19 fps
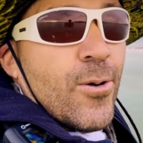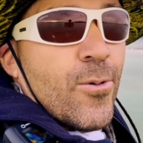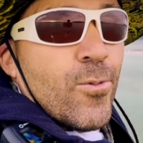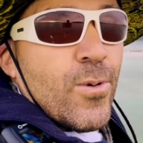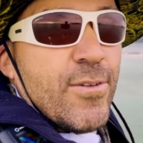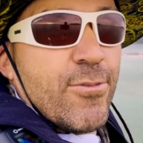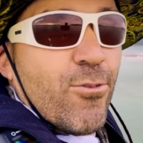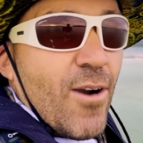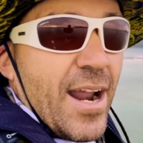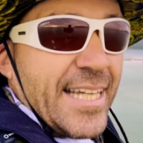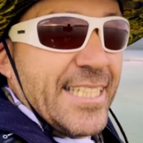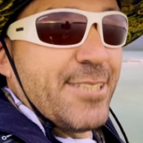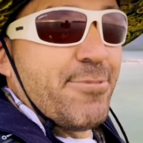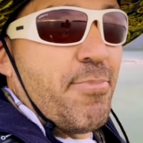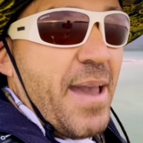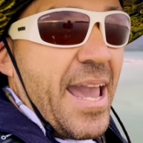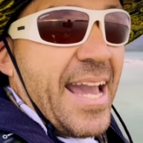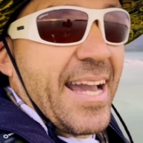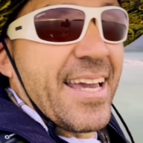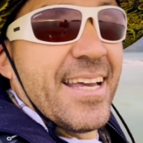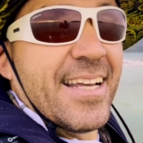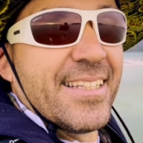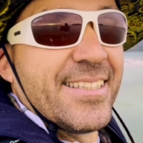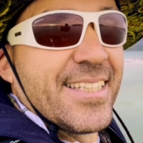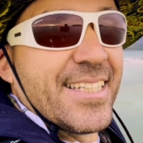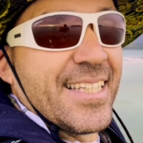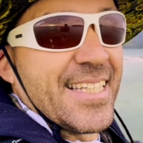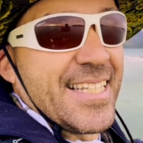We've raced back
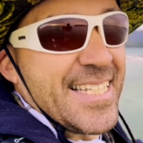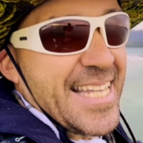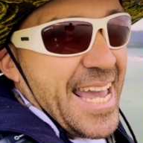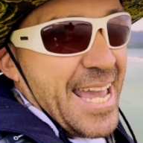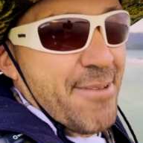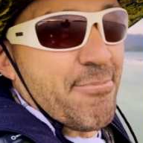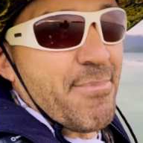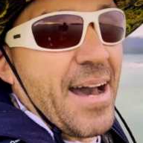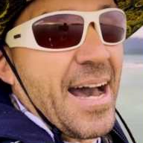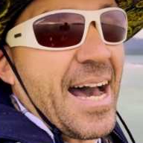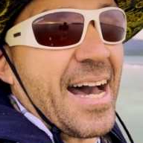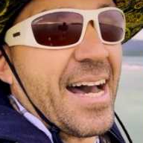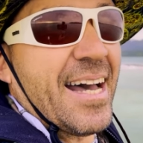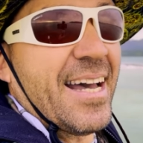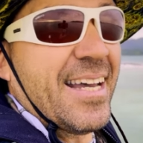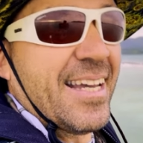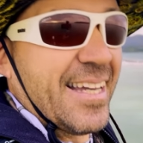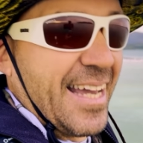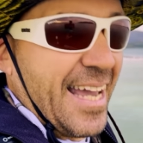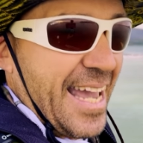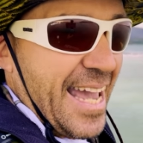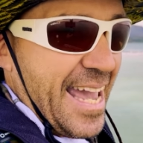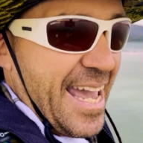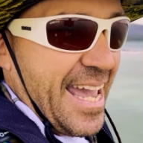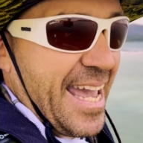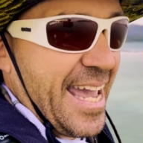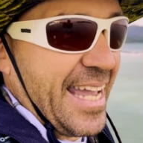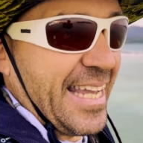to the sandbar
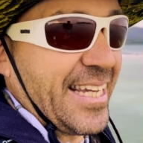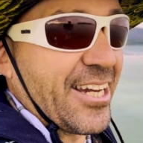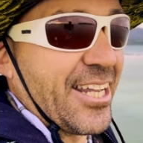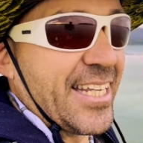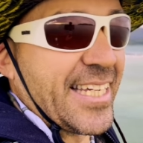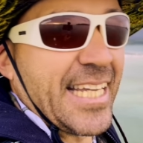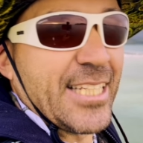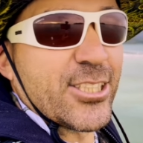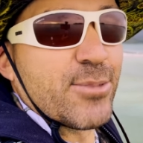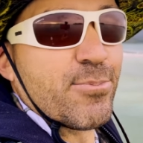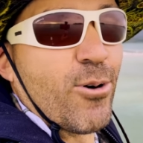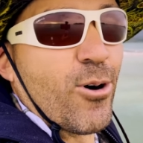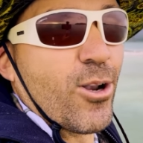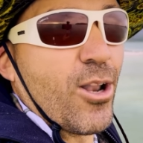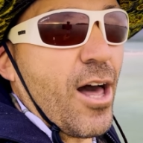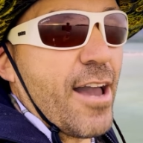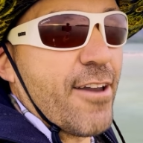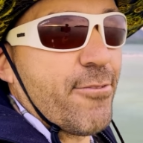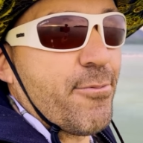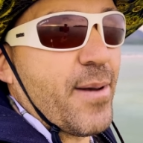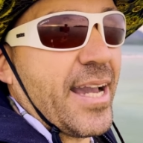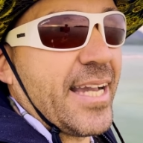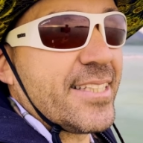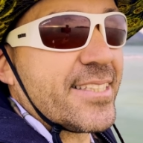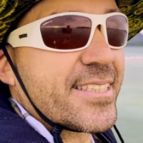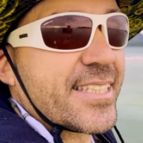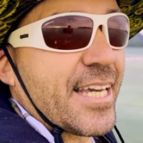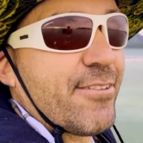and going to get some more live
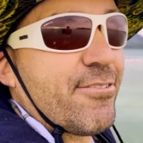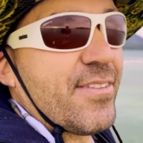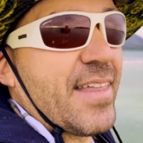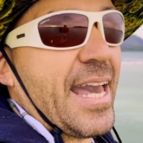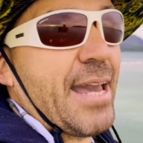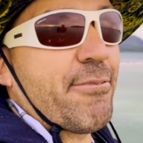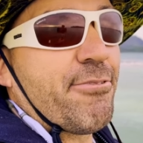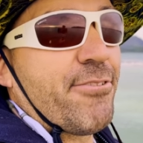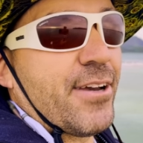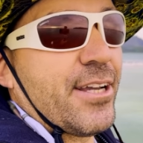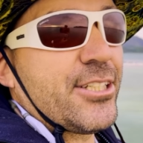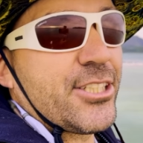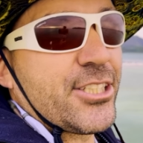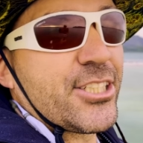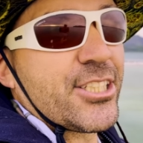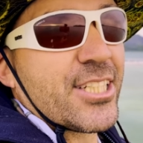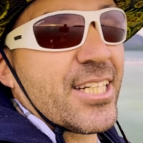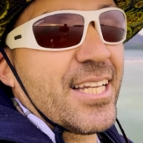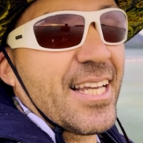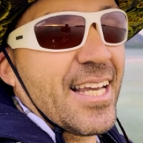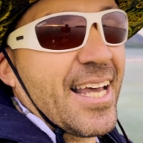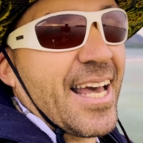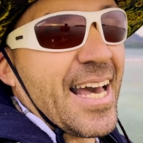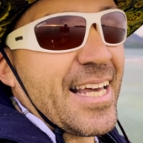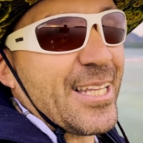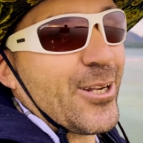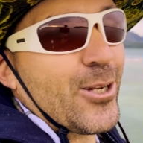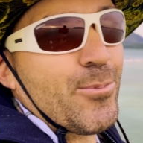baits. Give that fish
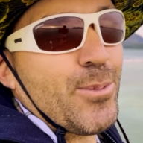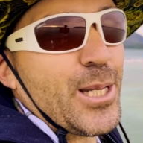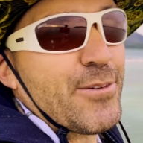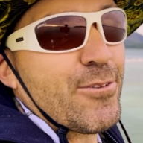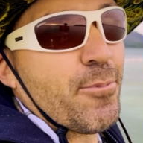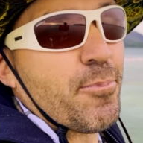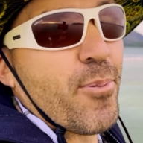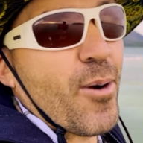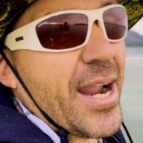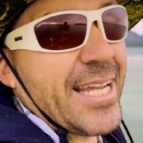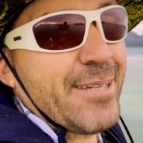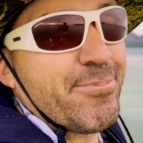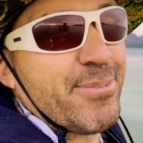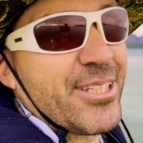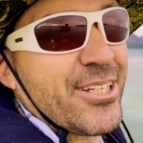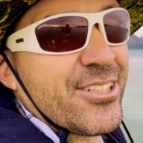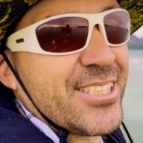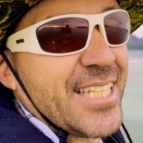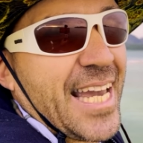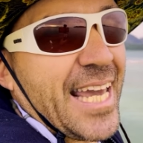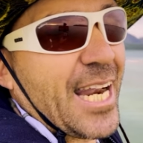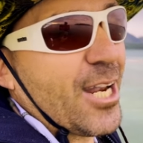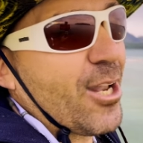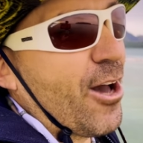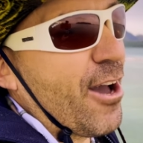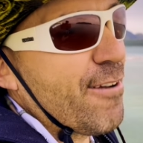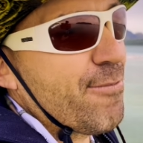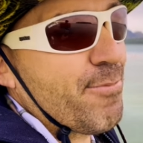a little bit of a break because he had a
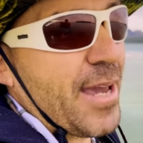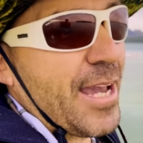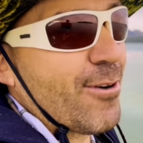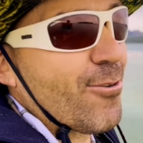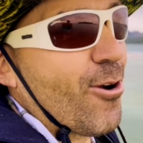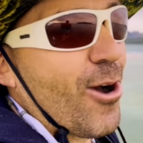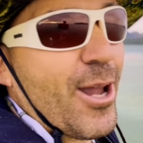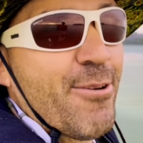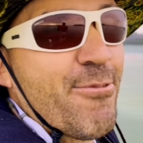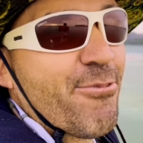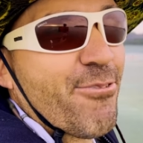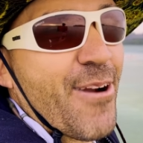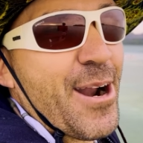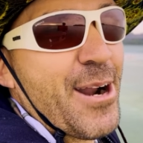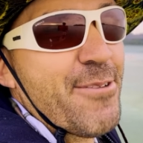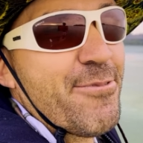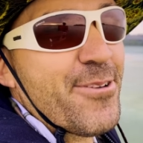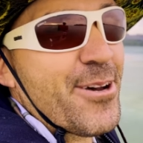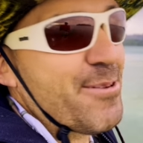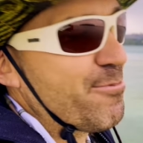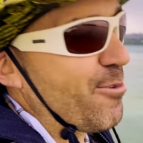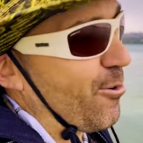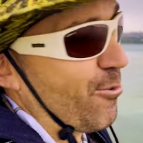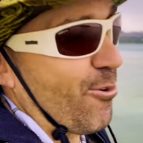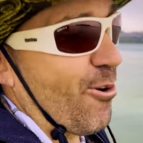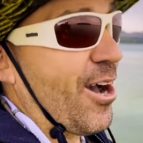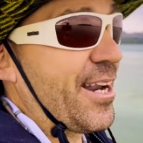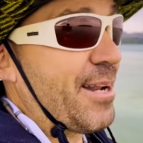live bait right in front of him, or
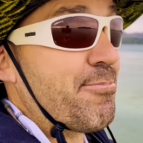right